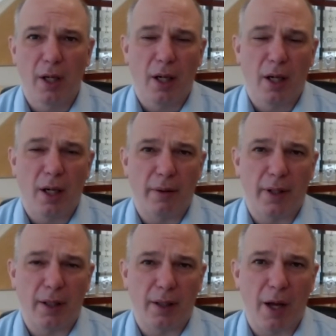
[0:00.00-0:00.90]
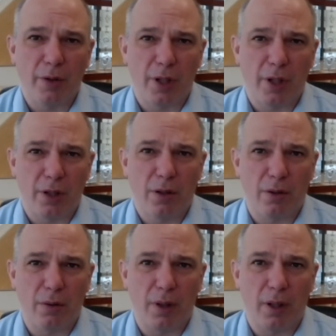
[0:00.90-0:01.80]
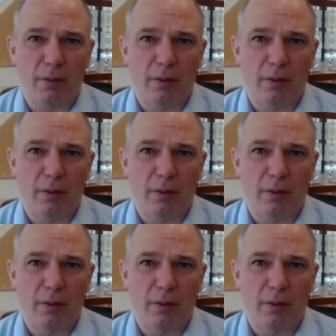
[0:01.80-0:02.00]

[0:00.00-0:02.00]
it allows us to